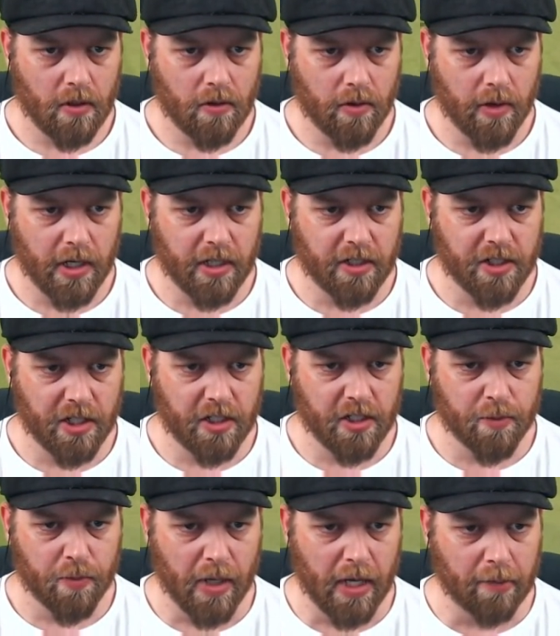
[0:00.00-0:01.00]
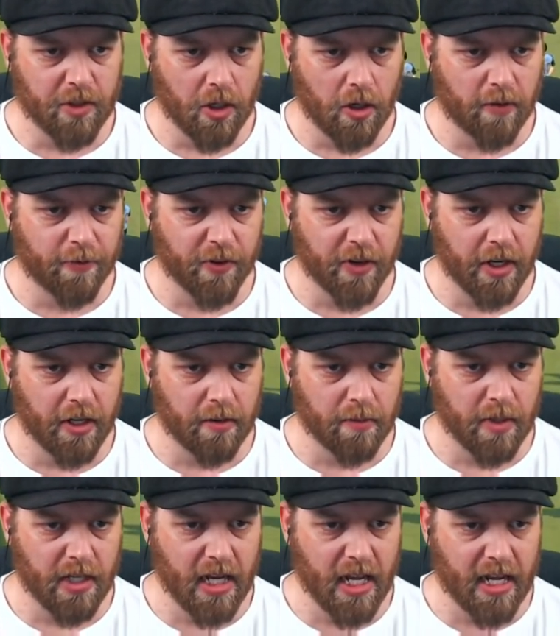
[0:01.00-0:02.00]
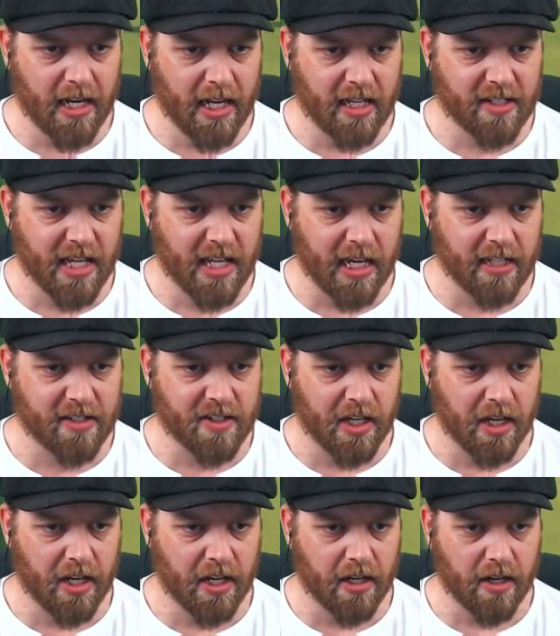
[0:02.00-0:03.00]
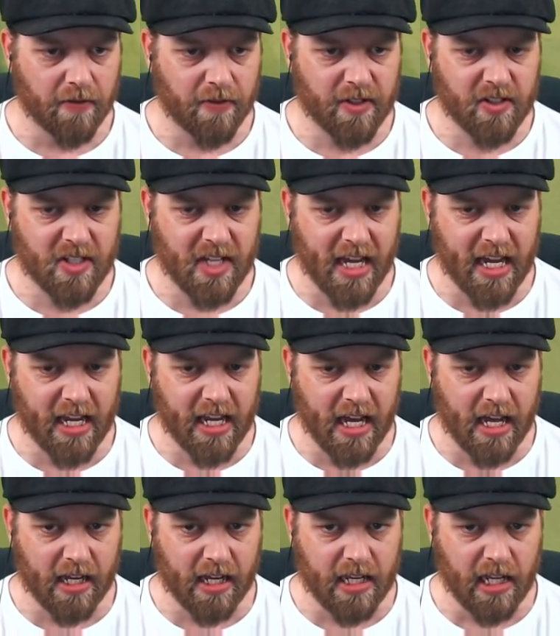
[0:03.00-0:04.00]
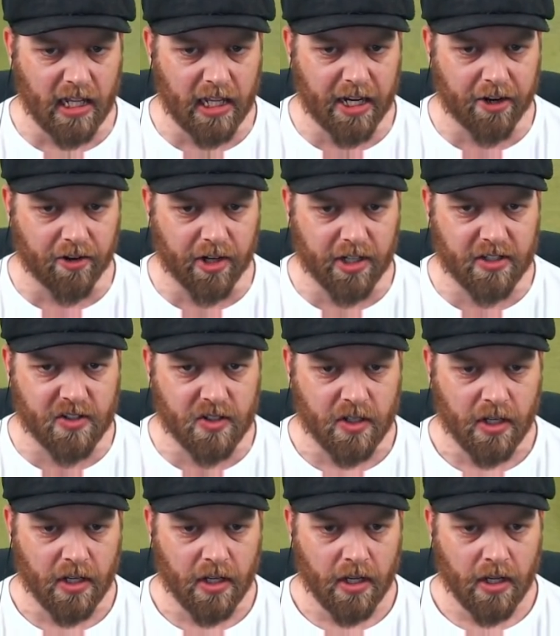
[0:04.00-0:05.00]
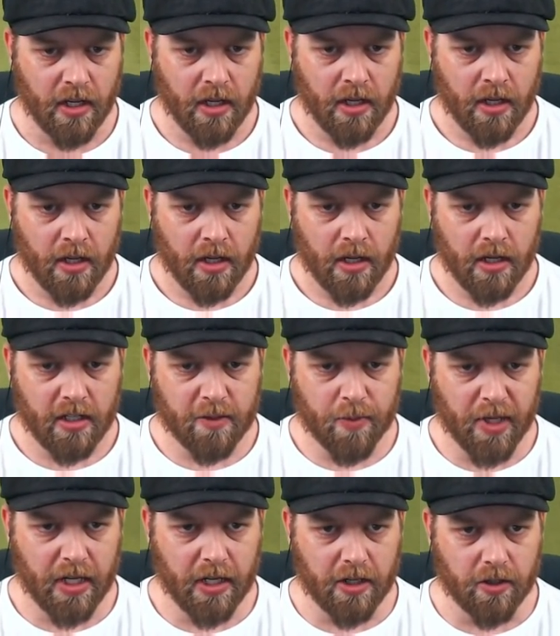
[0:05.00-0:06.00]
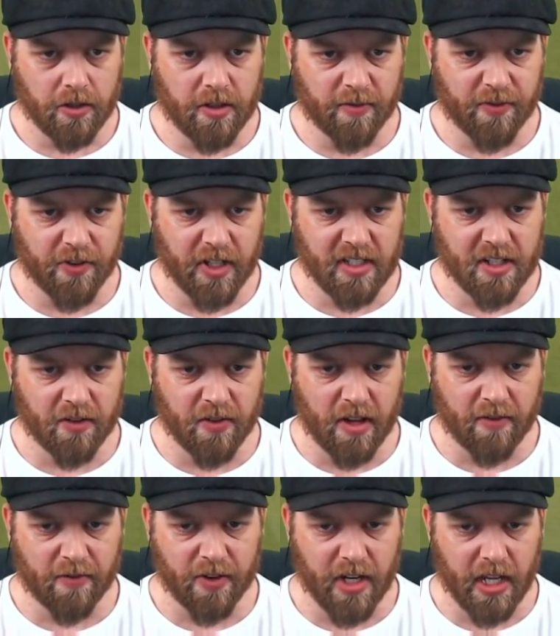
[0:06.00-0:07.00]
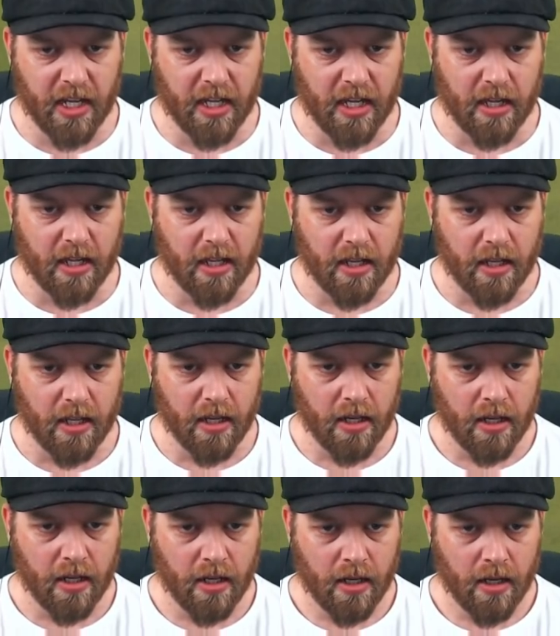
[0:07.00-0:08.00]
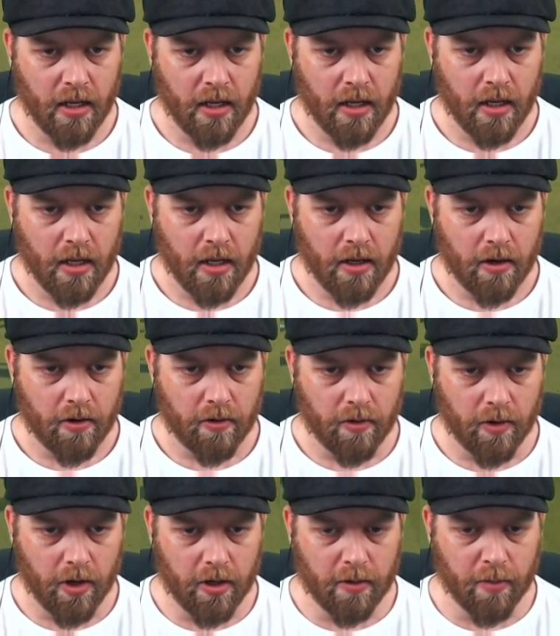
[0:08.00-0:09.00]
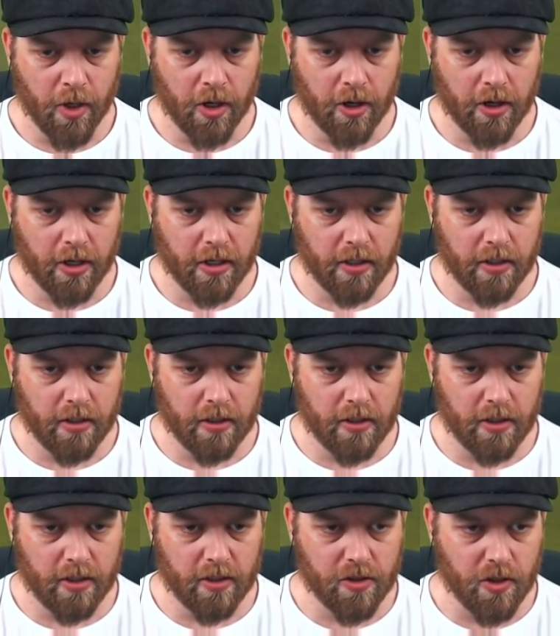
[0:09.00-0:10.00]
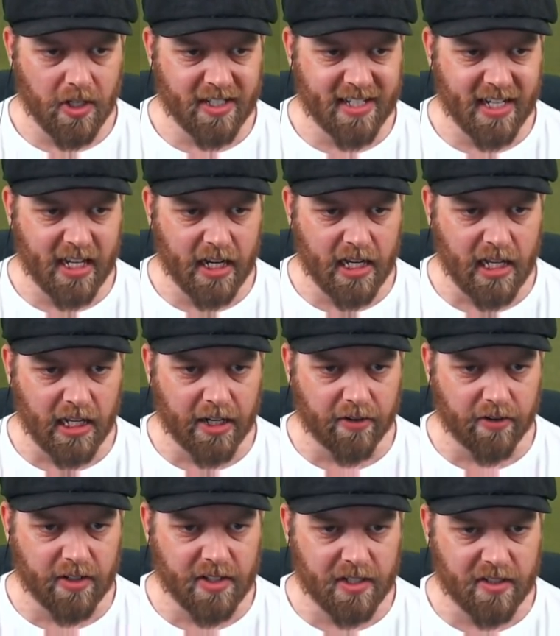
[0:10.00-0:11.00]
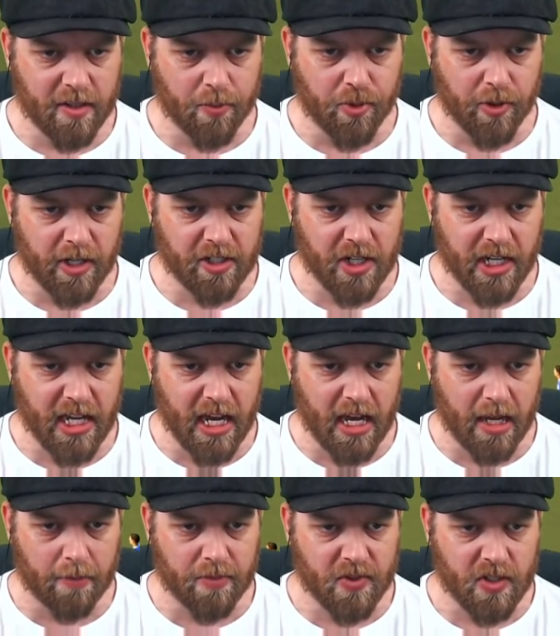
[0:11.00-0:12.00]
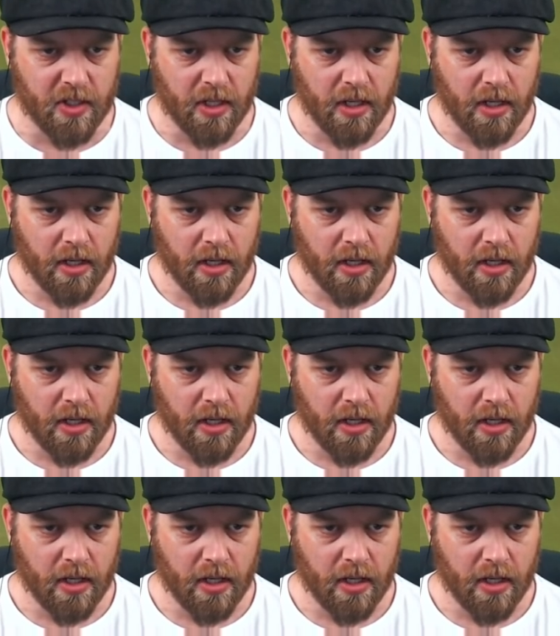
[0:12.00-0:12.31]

Krejci just bumped off it. Menendez gets in. Zaga clearance. It's been a good defensive effort here. Rotenberg just tries to get a clearance as the pressure comes.